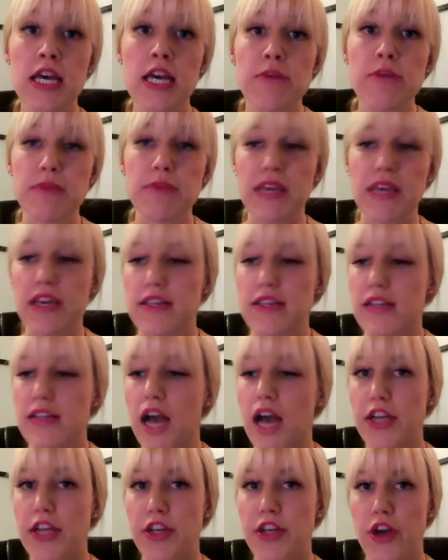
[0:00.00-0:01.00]
because
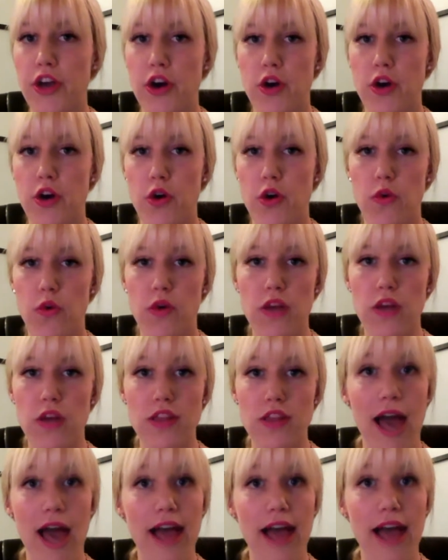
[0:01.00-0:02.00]
I know
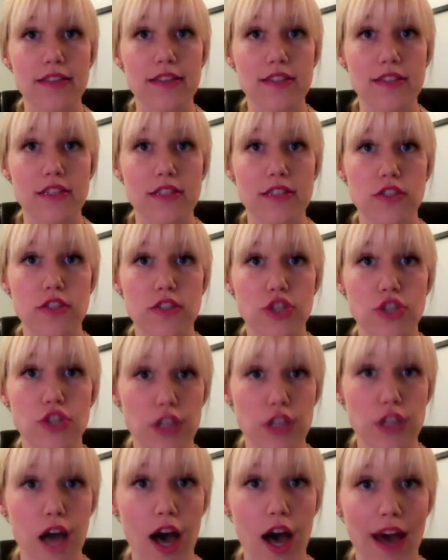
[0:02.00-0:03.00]
last
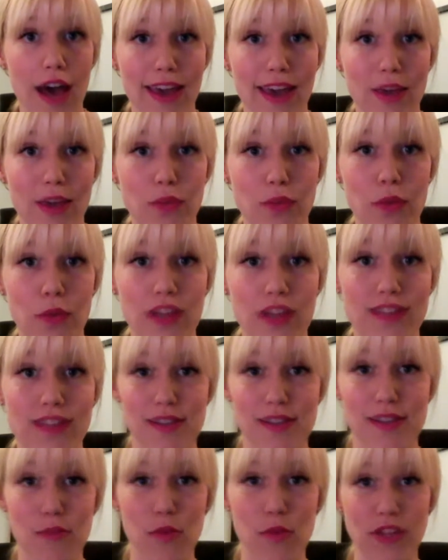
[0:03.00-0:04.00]
July when
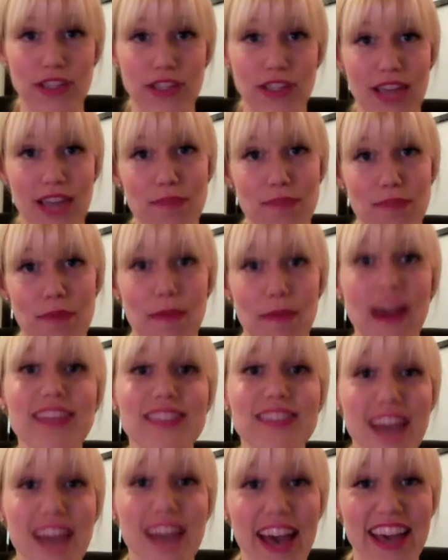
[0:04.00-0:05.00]
someone came by my
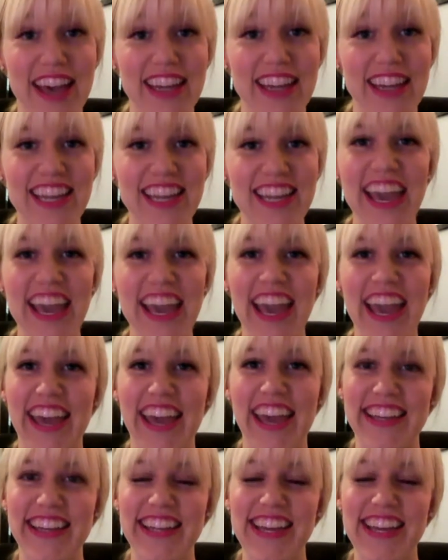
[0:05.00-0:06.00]
side
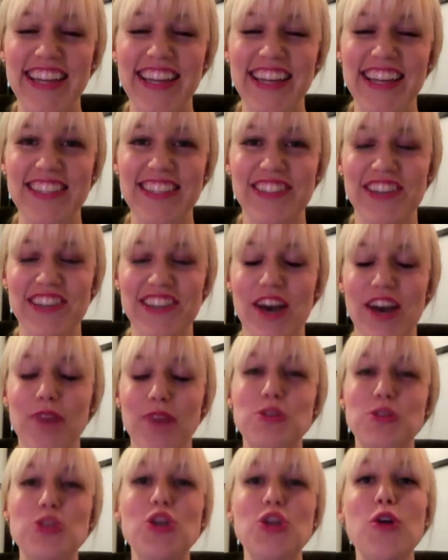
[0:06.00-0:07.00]
and
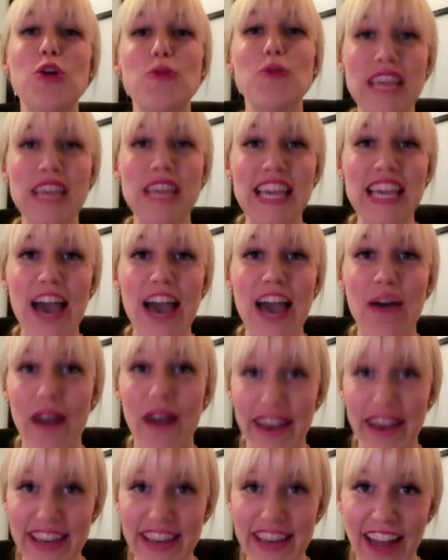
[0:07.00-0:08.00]
helped show me how
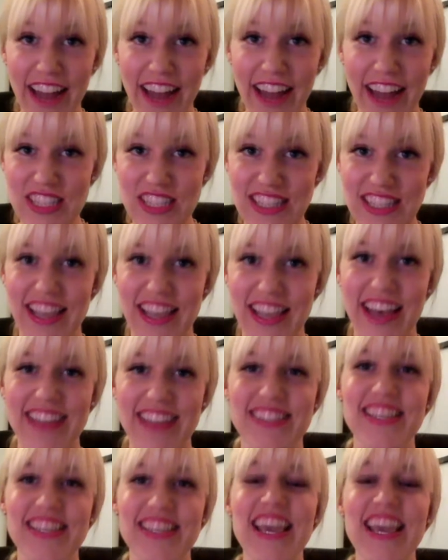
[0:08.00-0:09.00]
I could have
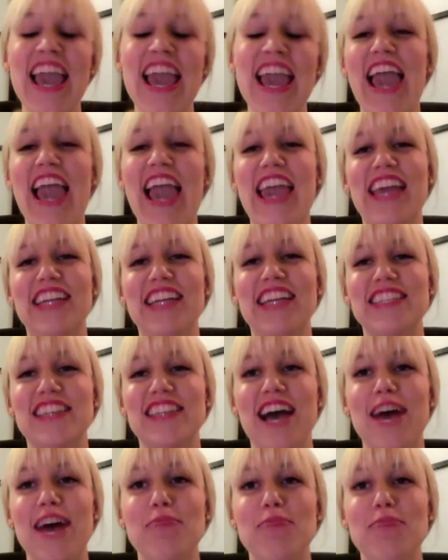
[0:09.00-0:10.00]
success and
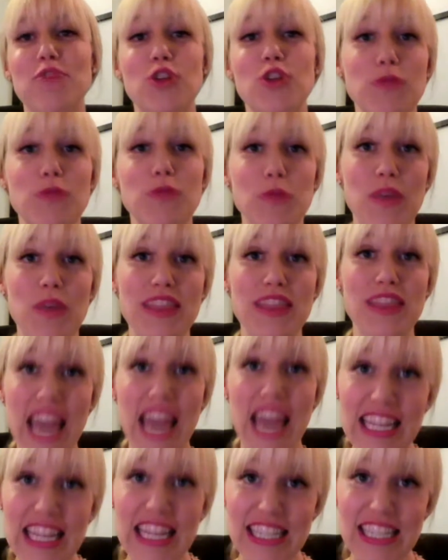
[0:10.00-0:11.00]
showed me what
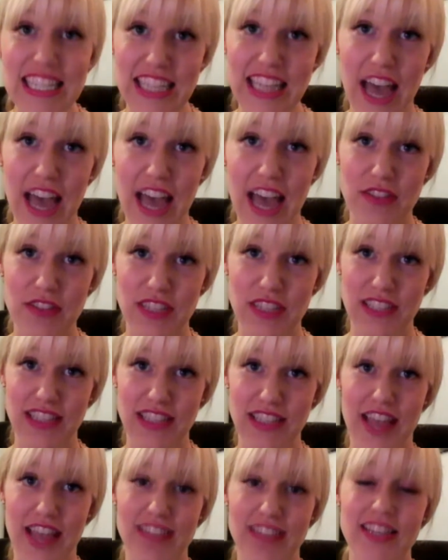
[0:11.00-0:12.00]
they did to have
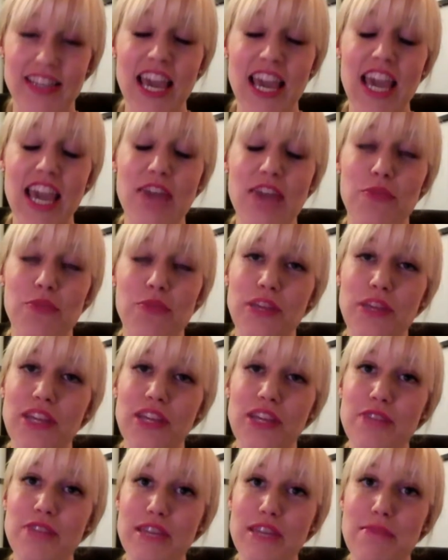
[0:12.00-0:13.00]
success, it
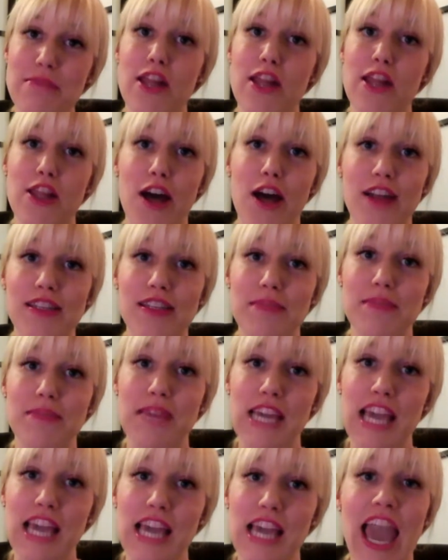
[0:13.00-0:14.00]
really, really meant a lot to
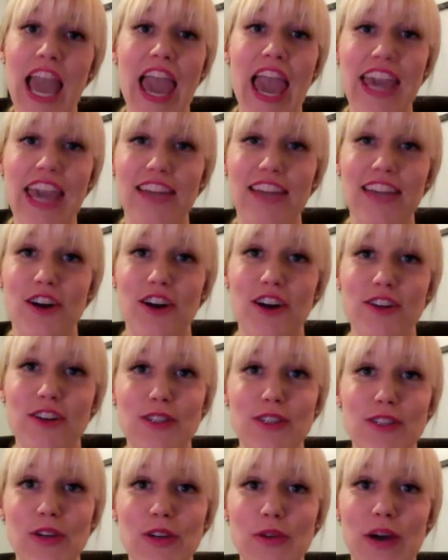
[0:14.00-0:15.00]
me and
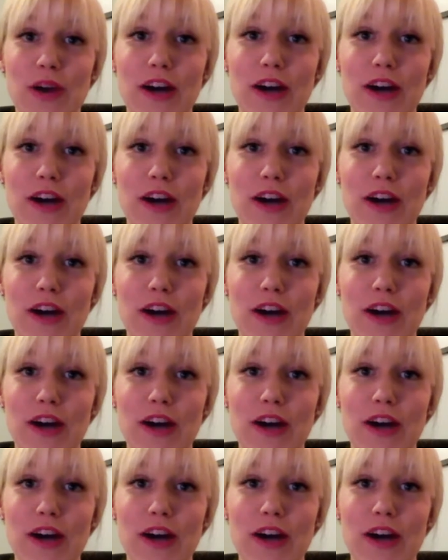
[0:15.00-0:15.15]
also,